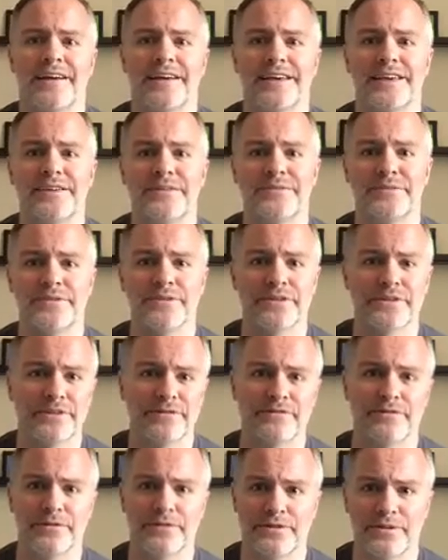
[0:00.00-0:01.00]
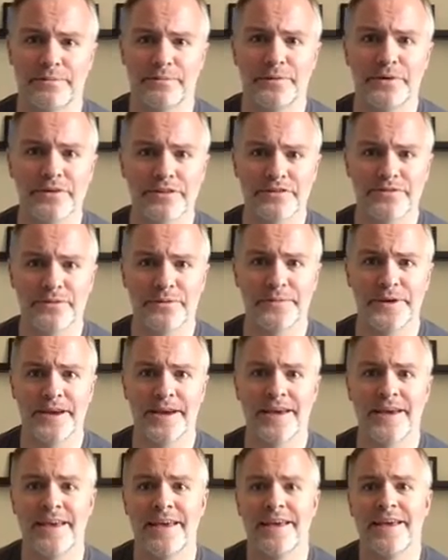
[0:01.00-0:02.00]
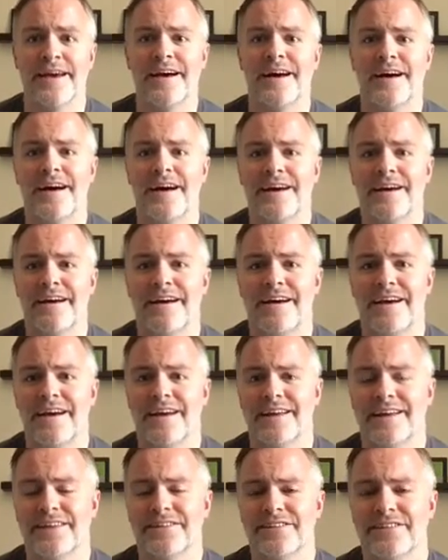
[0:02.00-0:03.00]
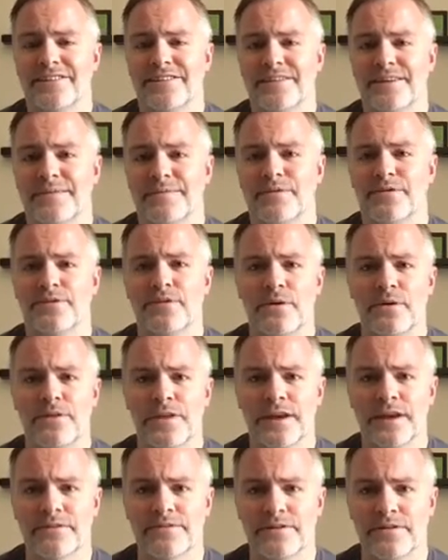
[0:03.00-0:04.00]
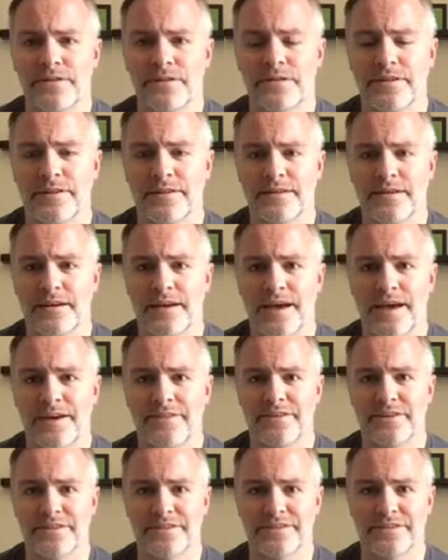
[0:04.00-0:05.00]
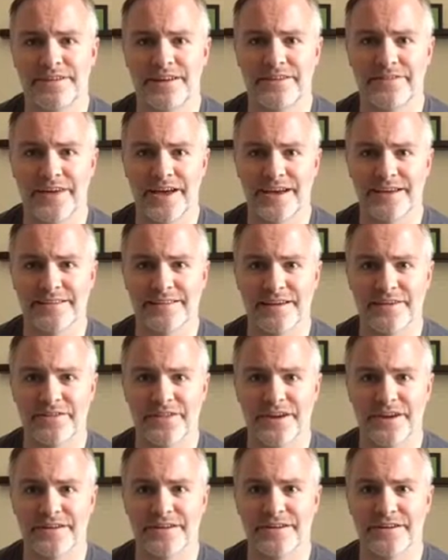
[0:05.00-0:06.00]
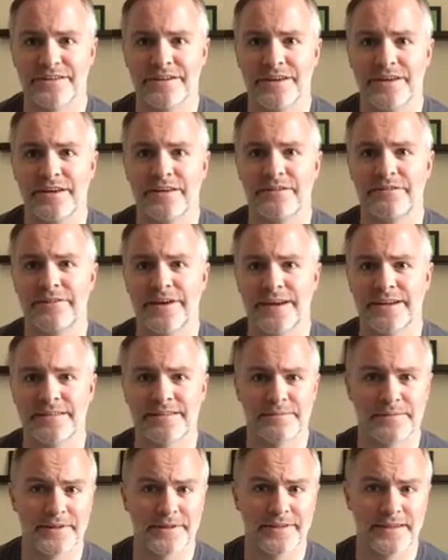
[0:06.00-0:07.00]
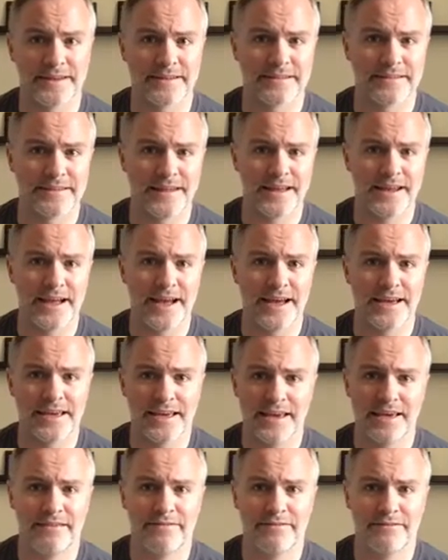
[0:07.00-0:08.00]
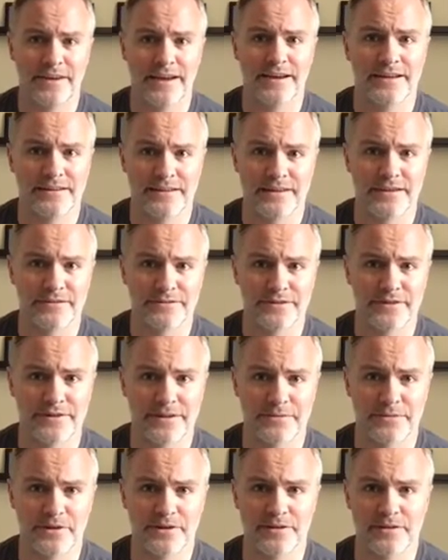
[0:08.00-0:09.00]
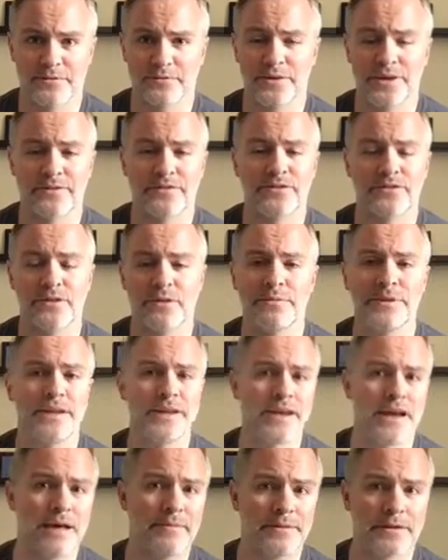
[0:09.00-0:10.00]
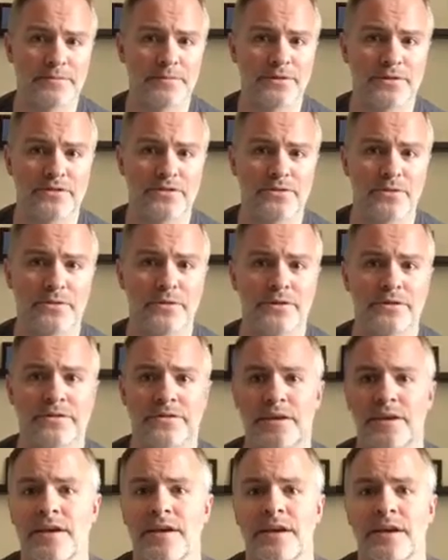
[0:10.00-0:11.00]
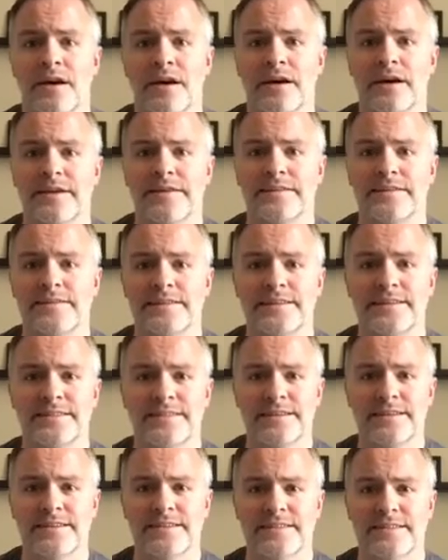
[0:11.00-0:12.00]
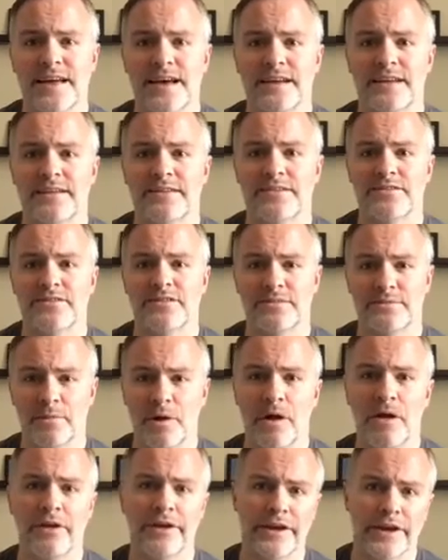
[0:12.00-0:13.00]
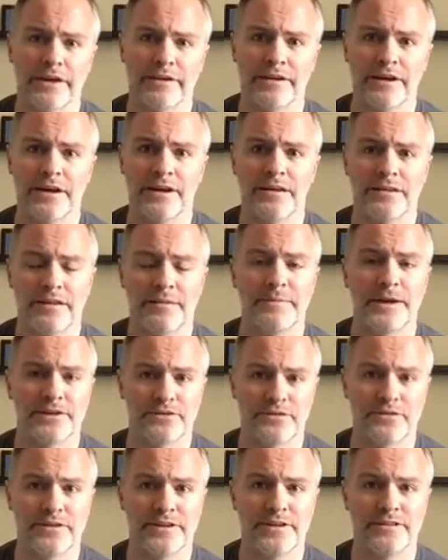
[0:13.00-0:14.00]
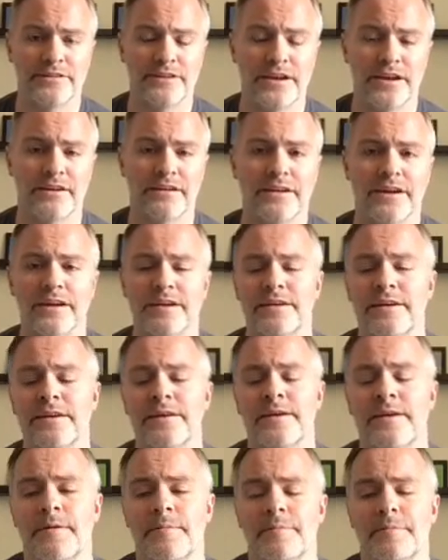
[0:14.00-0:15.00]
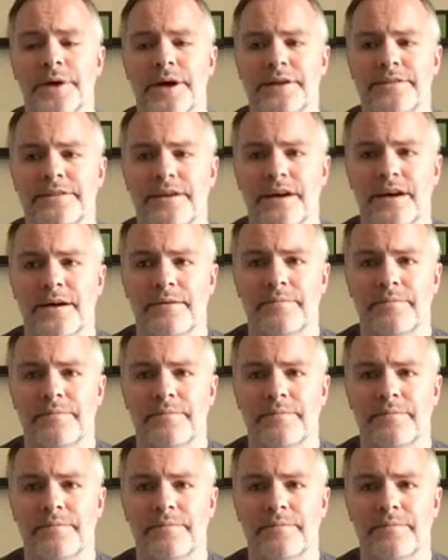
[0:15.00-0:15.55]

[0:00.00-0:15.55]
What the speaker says: He was looking for some books for me, and I just am so thankful to have another set of eyes out there to find some of the things that I can't find here for some reason. We have so many comic book stores. DC is not a small area, in the metro DC area, but